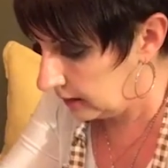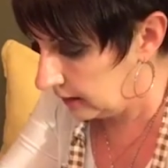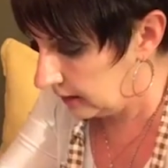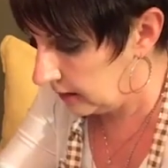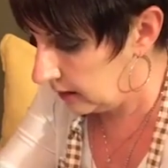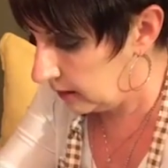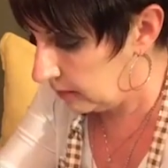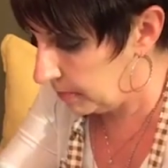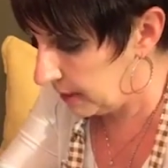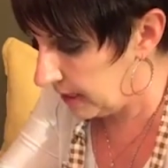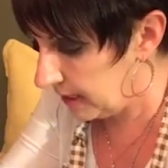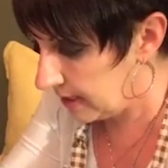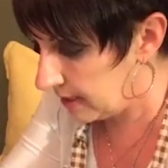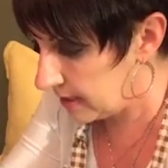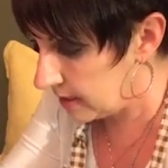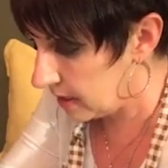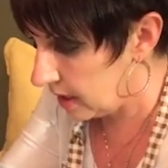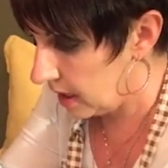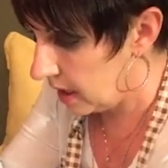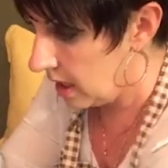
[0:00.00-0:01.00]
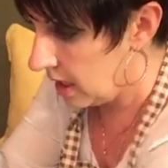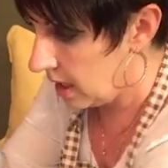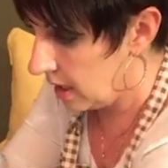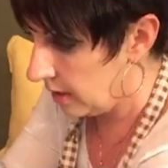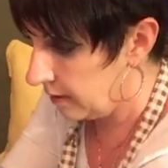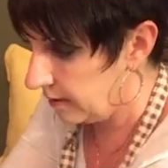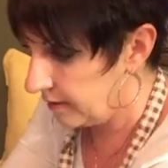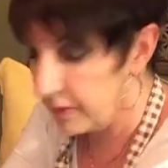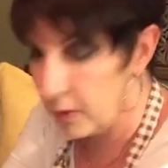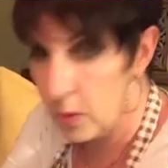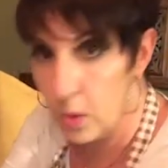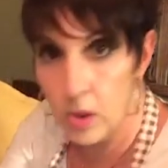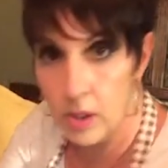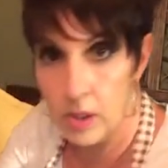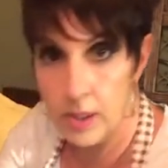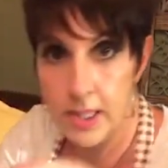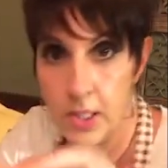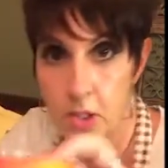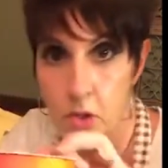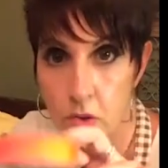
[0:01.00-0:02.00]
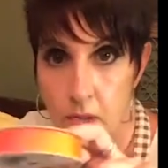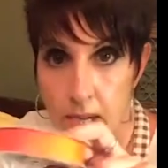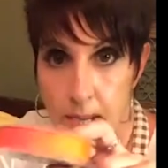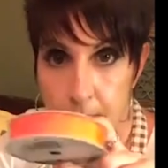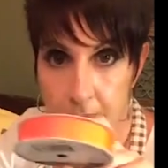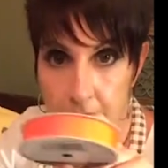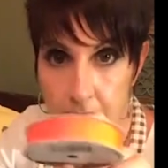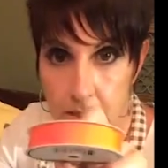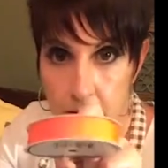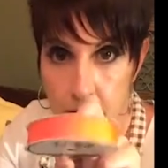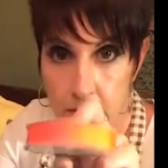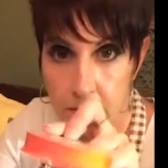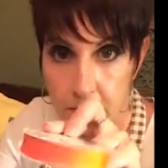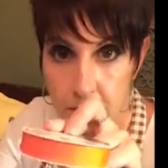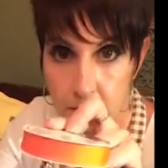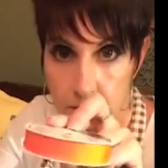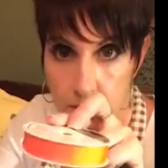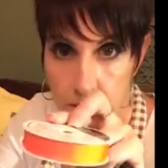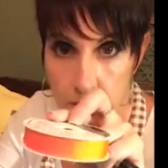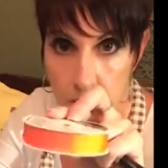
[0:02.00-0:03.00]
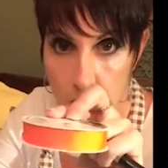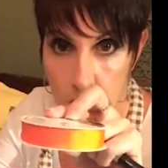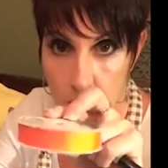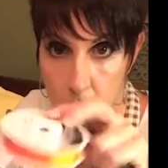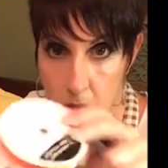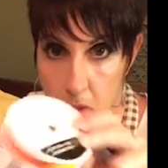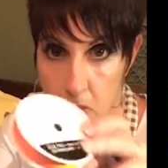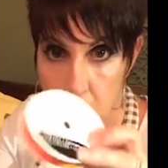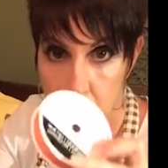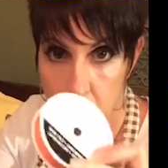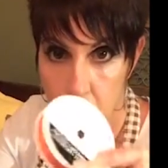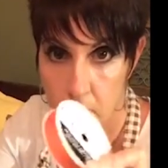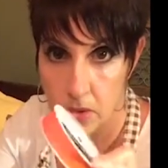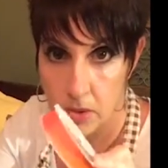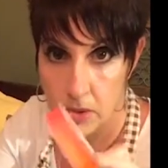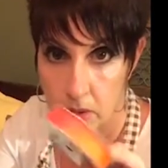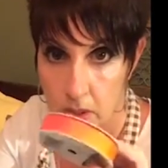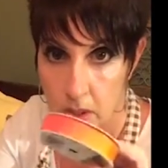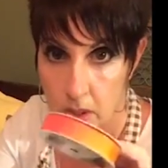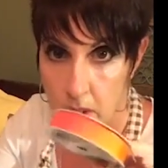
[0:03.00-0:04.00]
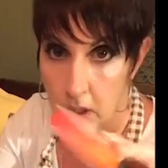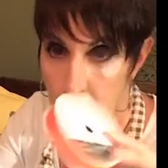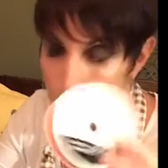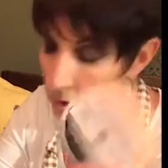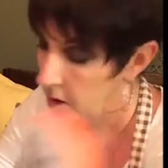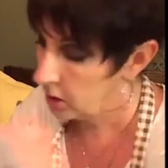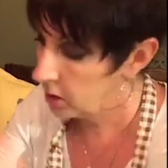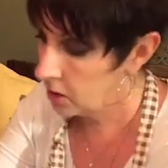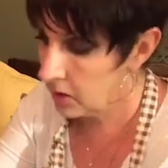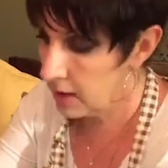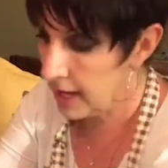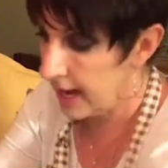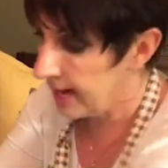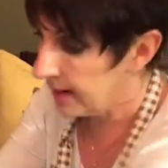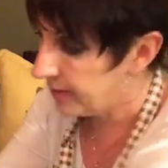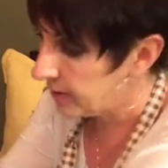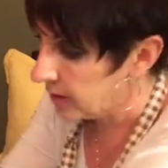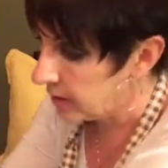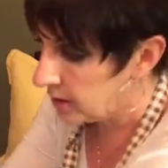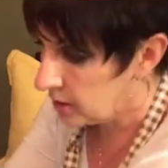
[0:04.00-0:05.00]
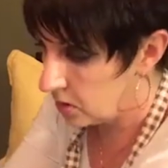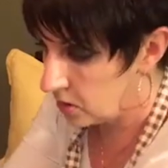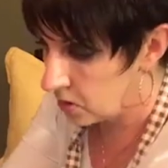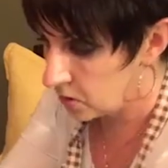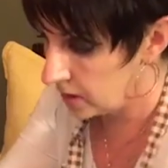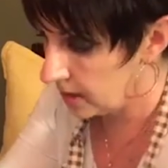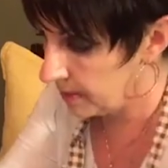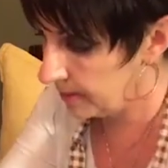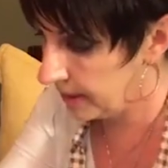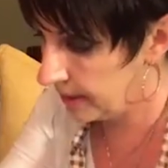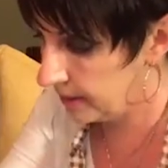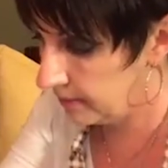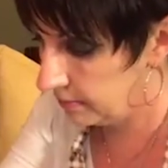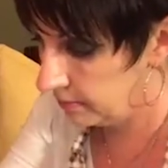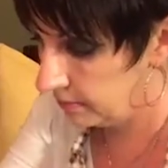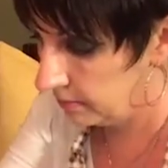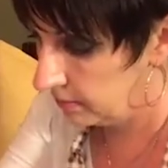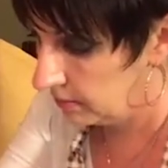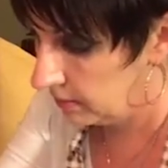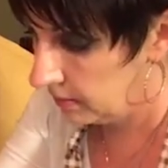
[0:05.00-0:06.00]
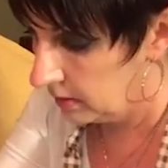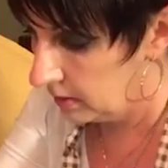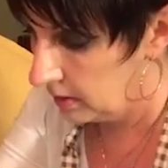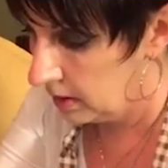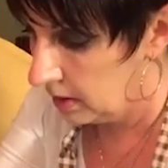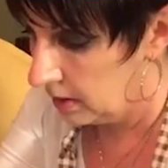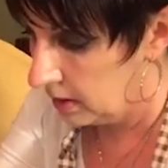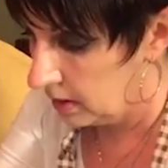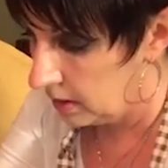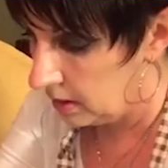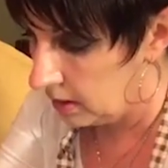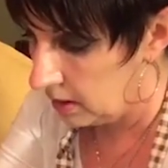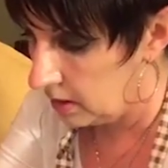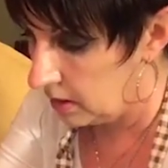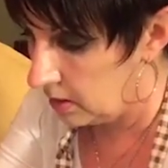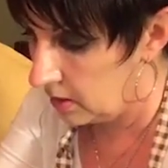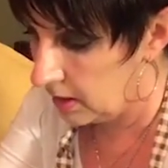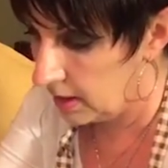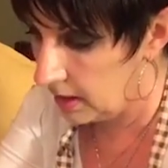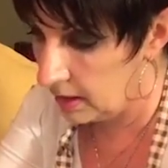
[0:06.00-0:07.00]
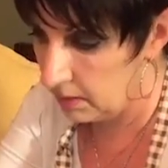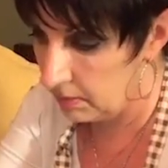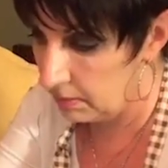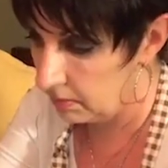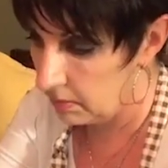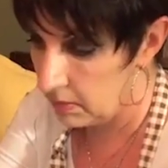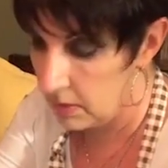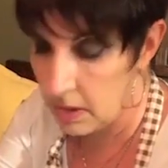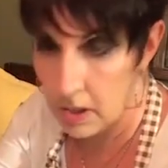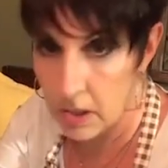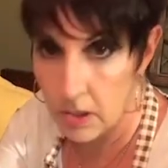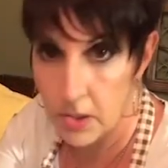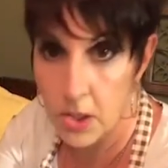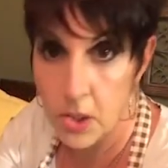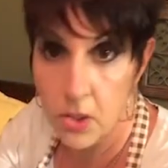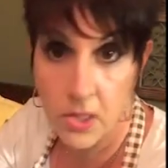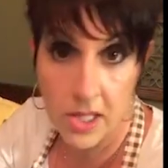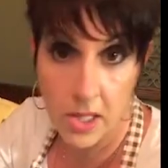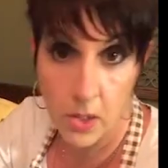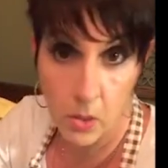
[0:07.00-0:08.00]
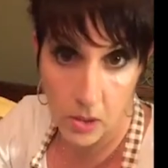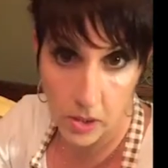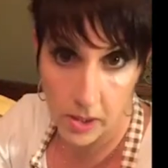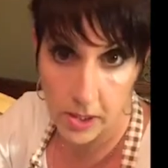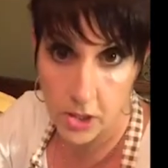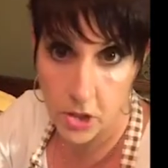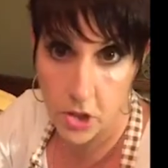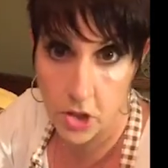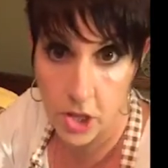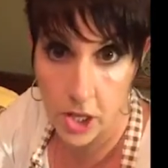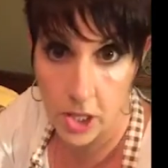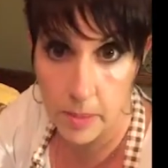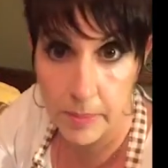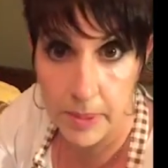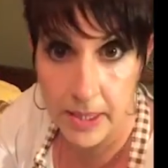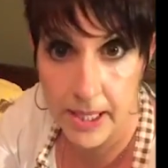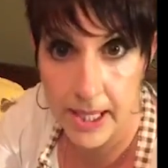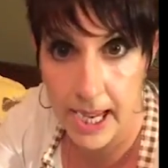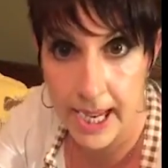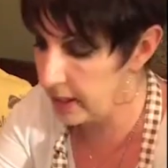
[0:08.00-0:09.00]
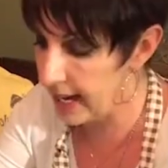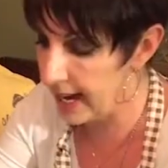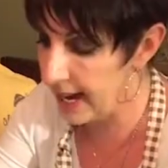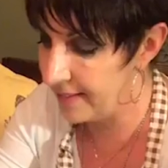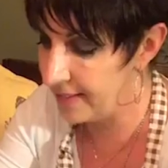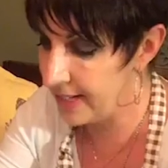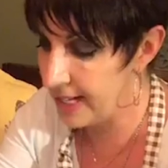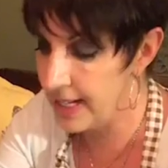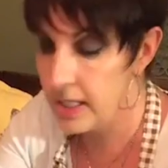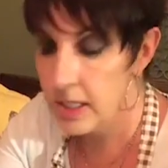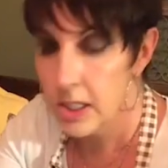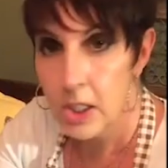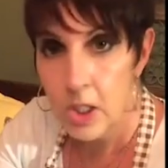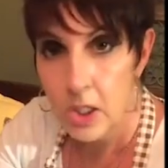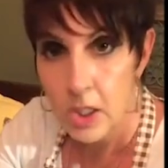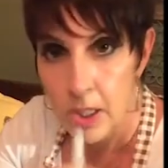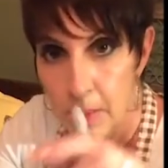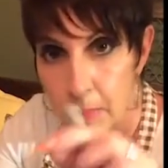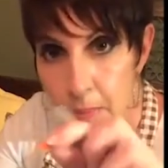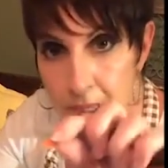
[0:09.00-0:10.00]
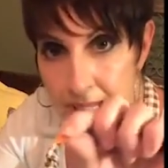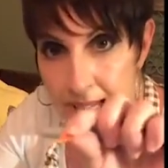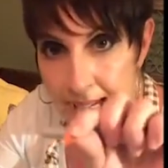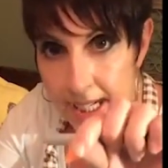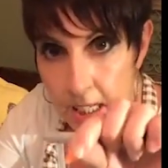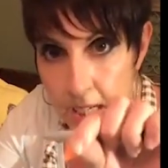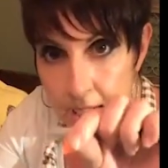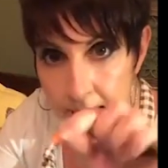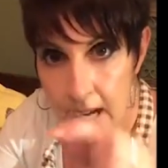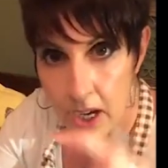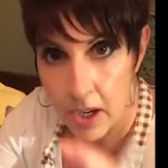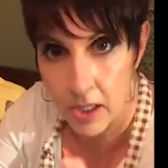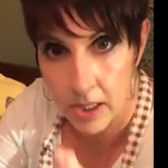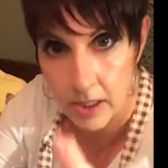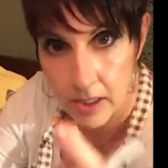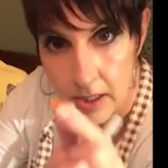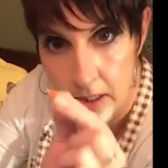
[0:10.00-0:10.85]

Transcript: a little piece of orange ribbon for the nose. You don't have to use ribbon. You can, you know, use an orange Sharpie if you have it. But I cut out a